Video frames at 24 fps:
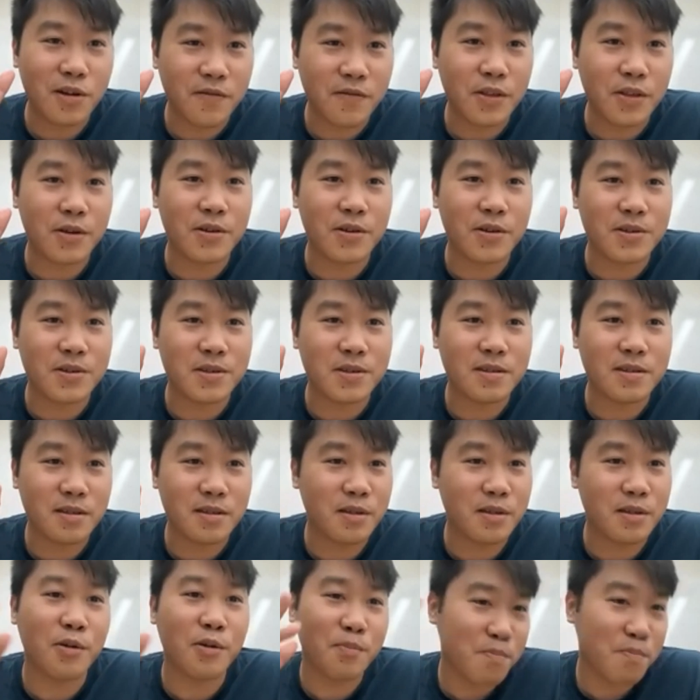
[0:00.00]
if there's
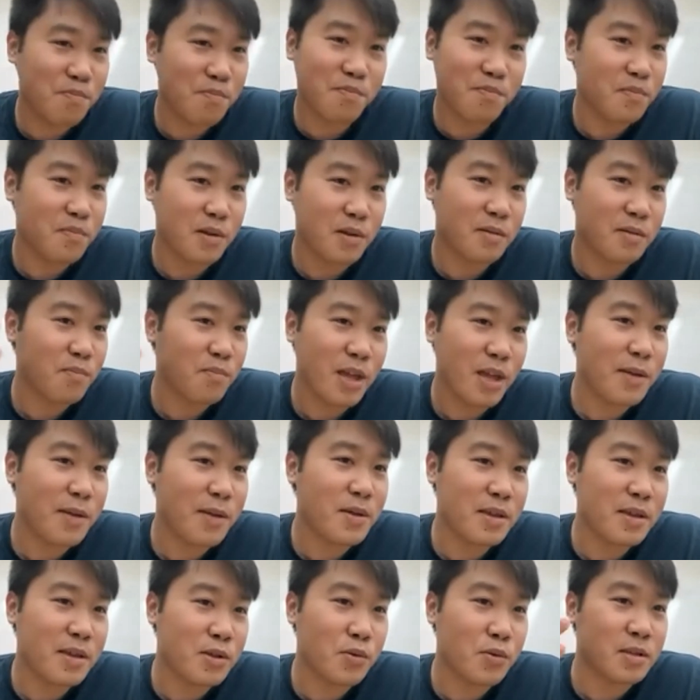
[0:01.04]
you know uh,
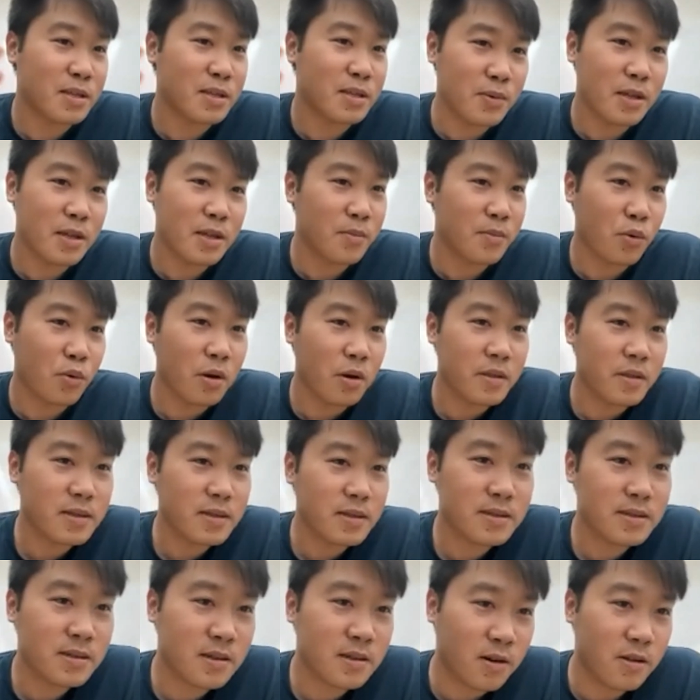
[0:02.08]
maybe you could speak more on
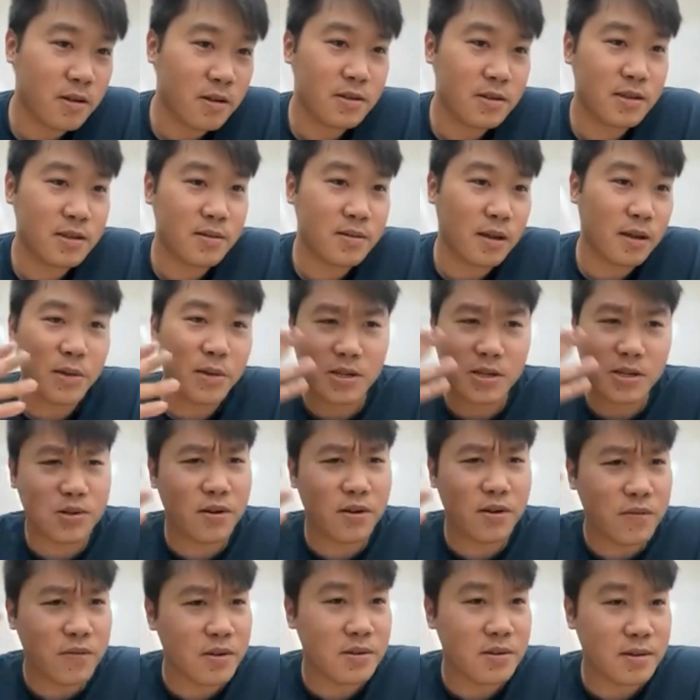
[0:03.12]
this, Carlos. I'm not
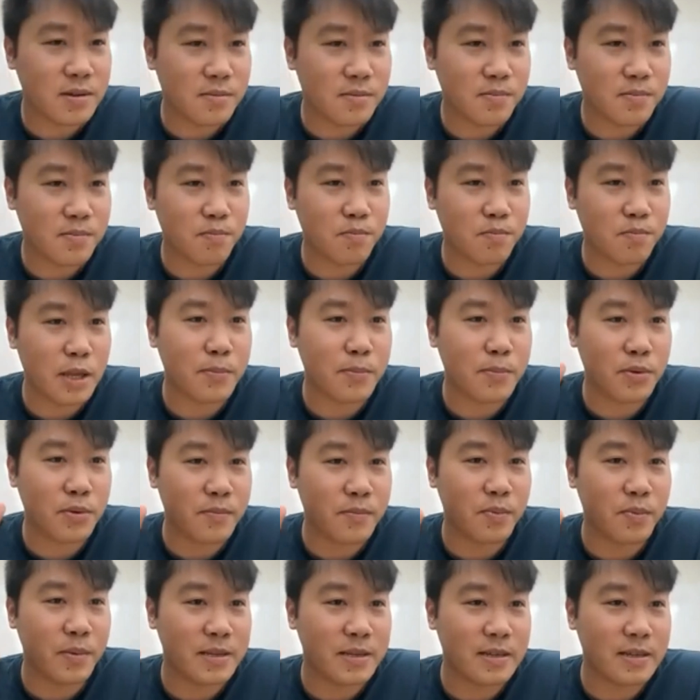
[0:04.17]
sure if there's people
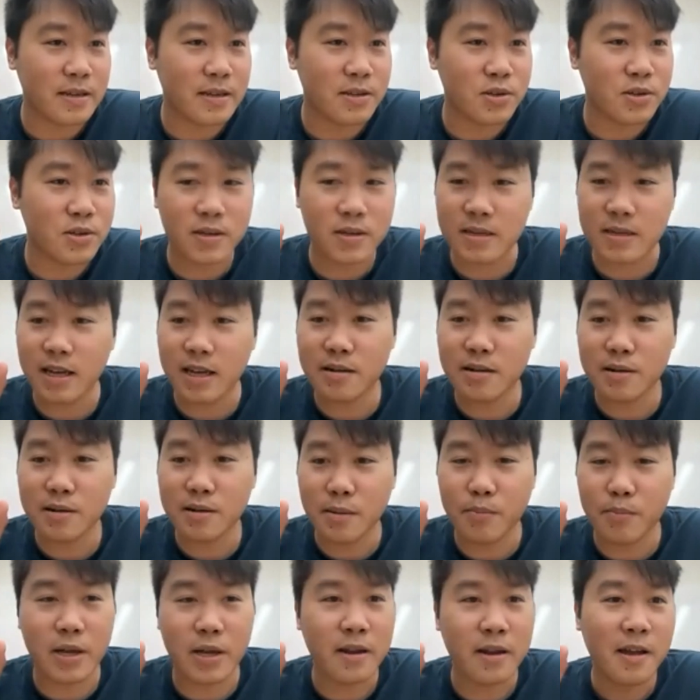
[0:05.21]
implementing it just yet,
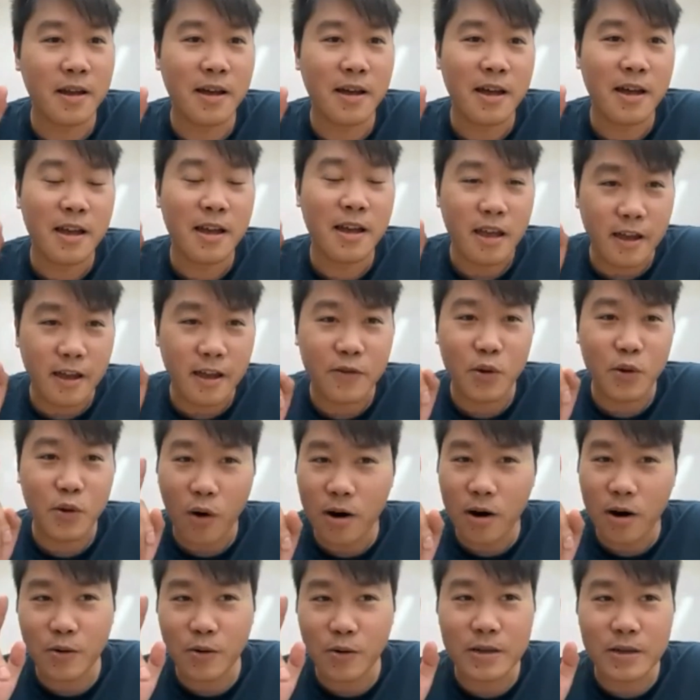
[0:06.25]
but if you
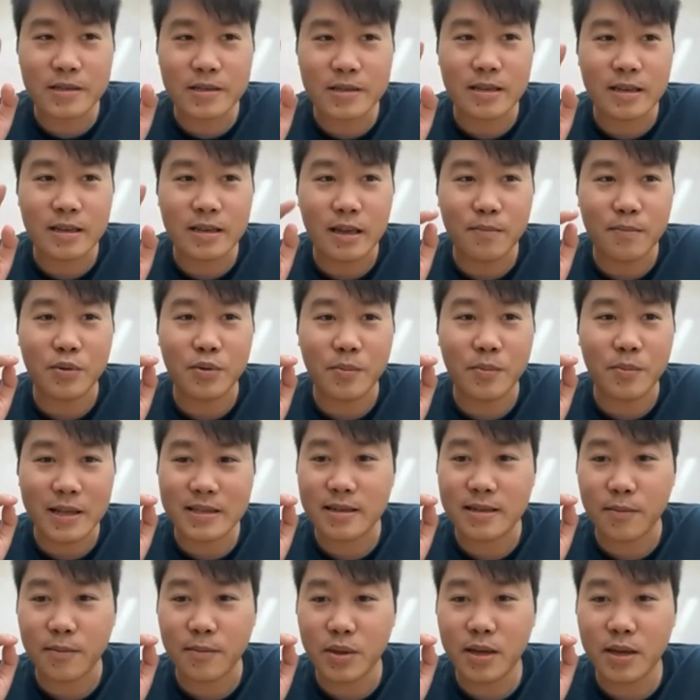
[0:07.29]
are going to implement
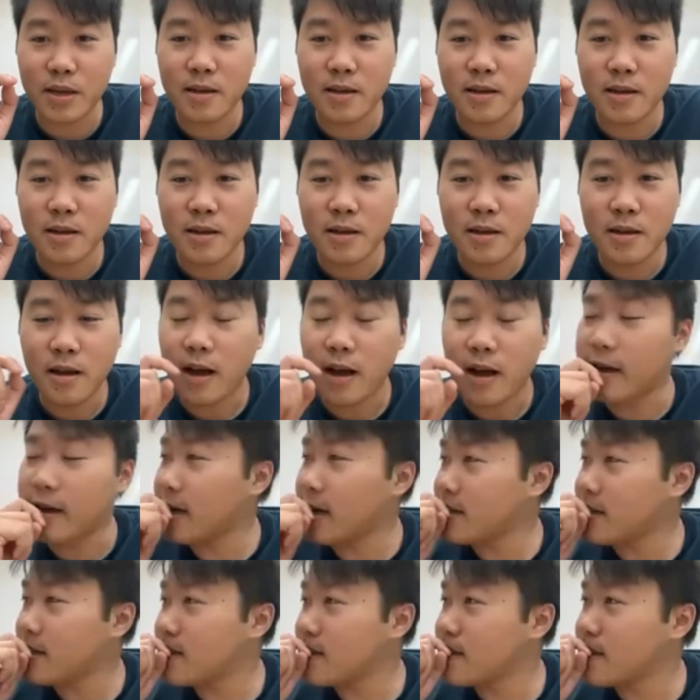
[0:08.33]
something, I
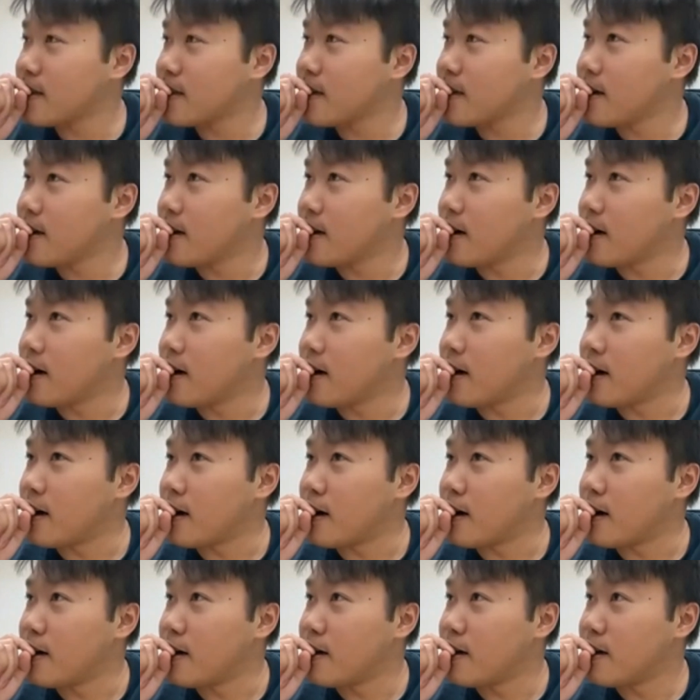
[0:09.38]
guess
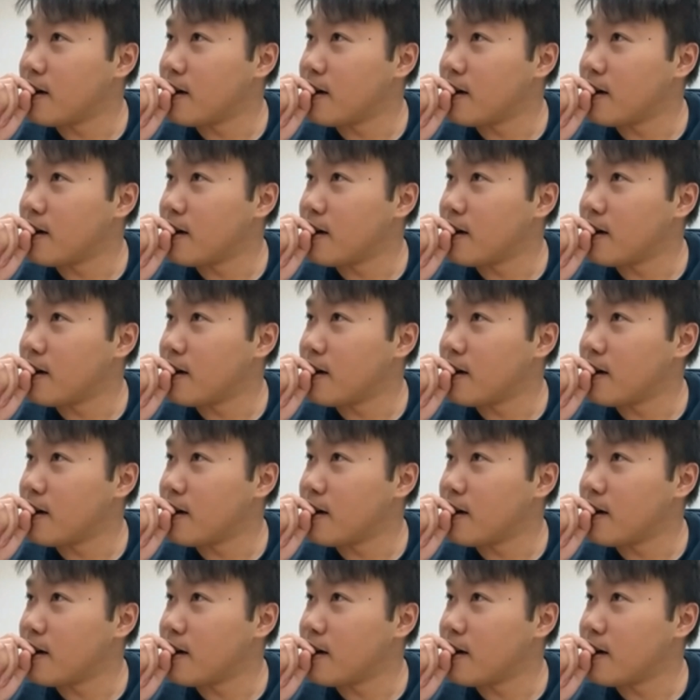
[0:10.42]
uh,